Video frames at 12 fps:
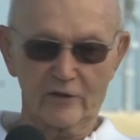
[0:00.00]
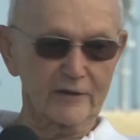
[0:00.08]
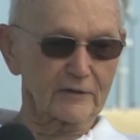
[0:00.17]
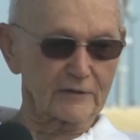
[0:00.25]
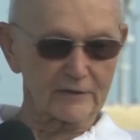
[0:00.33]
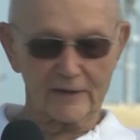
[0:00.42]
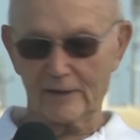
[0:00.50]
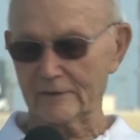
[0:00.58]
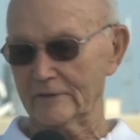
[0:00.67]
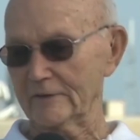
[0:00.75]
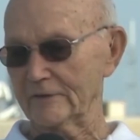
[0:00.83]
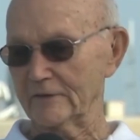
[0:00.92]
vehicle
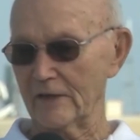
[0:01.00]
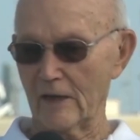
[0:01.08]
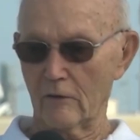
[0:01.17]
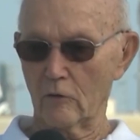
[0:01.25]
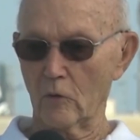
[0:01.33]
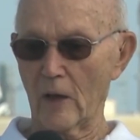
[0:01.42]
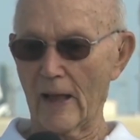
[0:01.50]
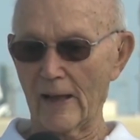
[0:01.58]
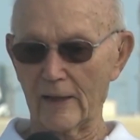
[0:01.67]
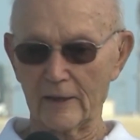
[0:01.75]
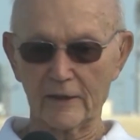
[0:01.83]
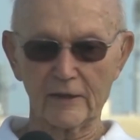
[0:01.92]
down a narrow
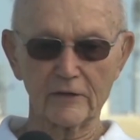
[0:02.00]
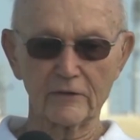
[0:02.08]
alley,